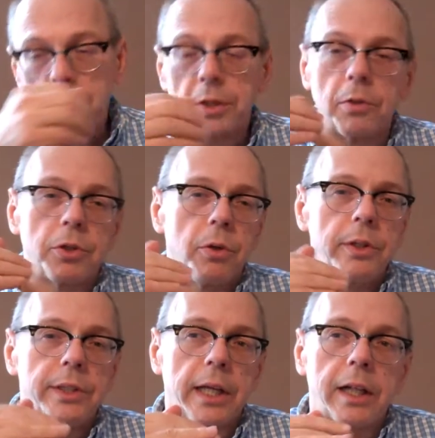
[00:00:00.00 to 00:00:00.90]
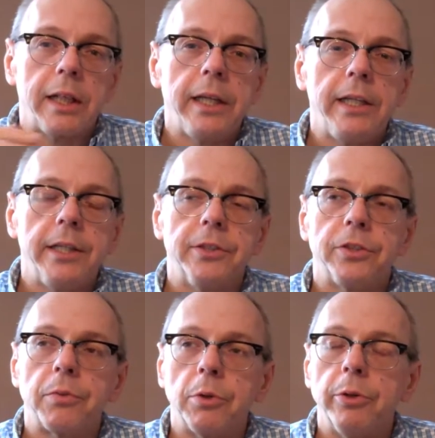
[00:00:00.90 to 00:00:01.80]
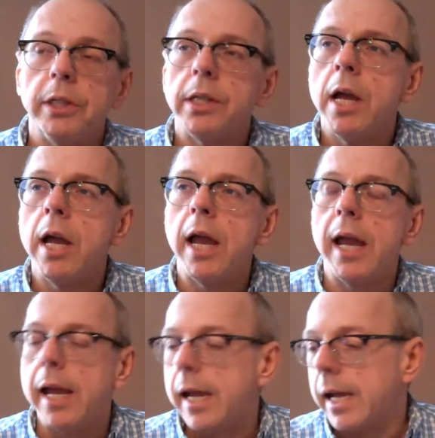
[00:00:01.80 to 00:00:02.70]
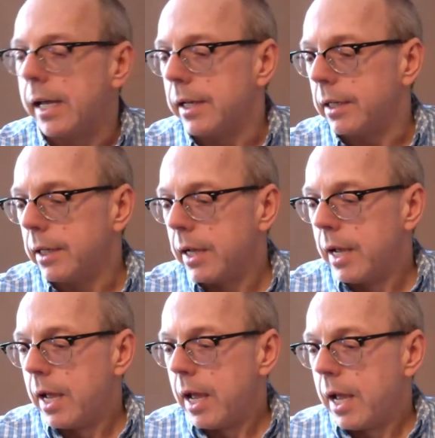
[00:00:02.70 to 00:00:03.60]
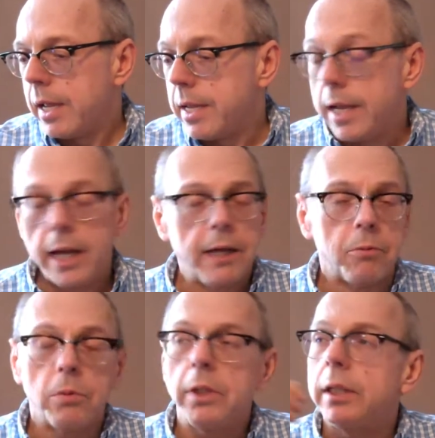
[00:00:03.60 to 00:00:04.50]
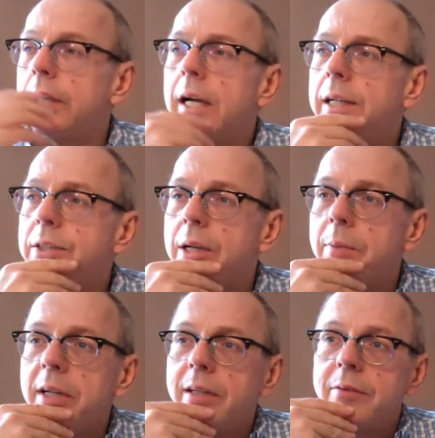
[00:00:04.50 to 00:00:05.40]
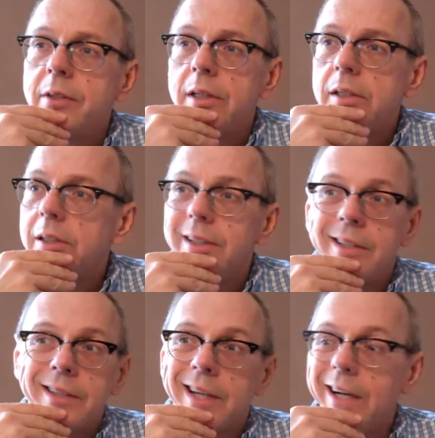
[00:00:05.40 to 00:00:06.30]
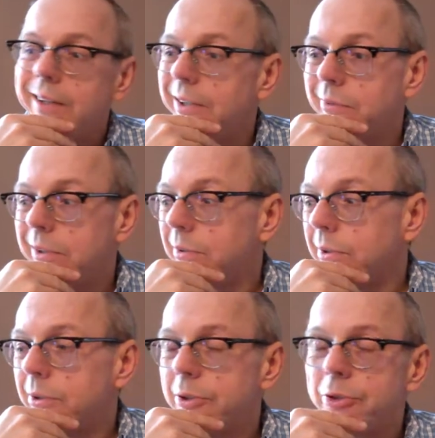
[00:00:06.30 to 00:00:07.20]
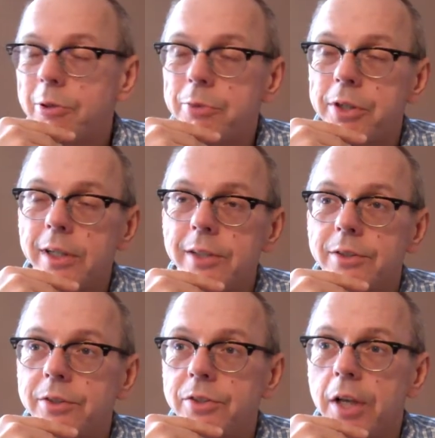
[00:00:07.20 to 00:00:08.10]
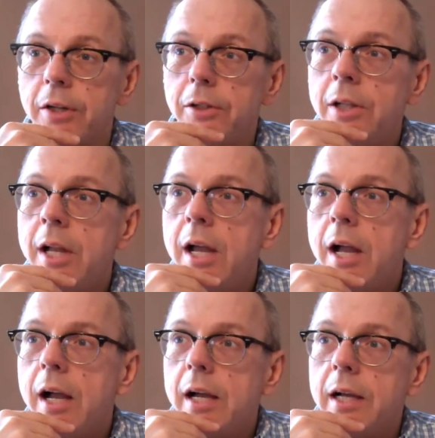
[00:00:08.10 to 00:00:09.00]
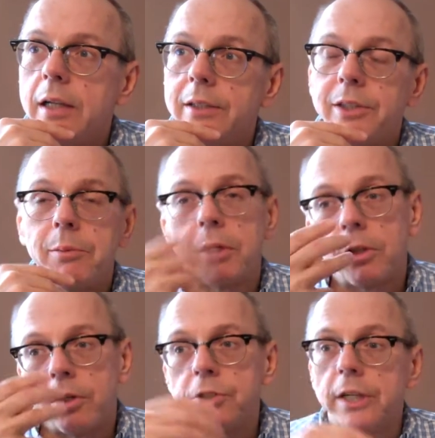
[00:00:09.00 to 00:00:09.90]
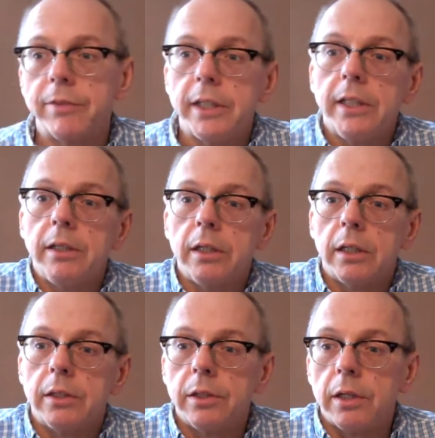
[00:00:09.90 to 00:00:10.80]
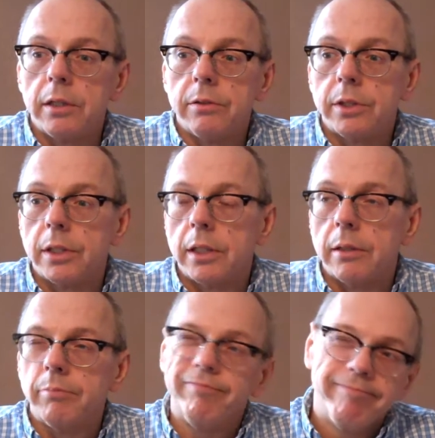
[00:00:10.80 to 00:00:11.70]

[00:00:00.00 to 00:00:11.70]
but there's always that cleanness through it and yeah, really nice. I mean, it, it kind of like what their little description is. It's subtle. Uh, it seemed like longevity. It, it uh,